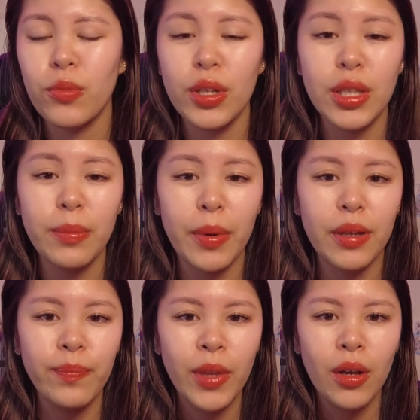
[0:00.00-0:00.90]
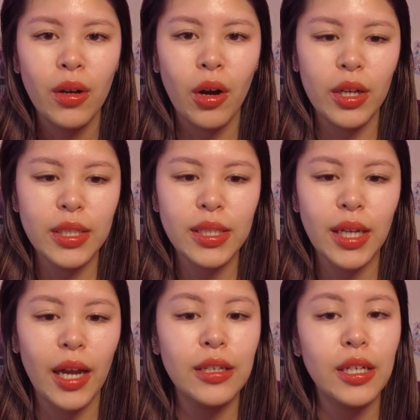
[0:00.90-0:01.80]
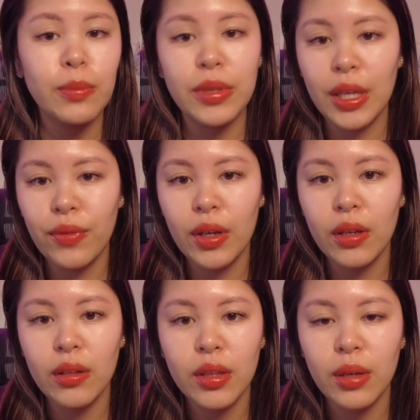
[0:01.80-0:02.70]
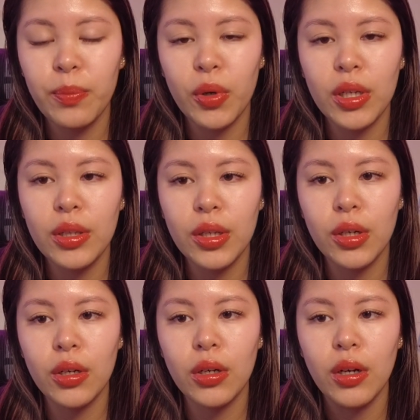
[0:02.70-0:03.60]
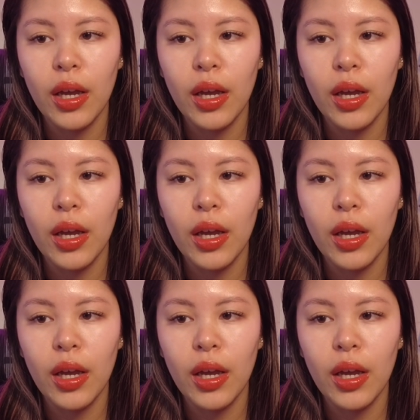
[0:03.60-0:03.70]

really, but honestly, I ended up leaving the pretty litter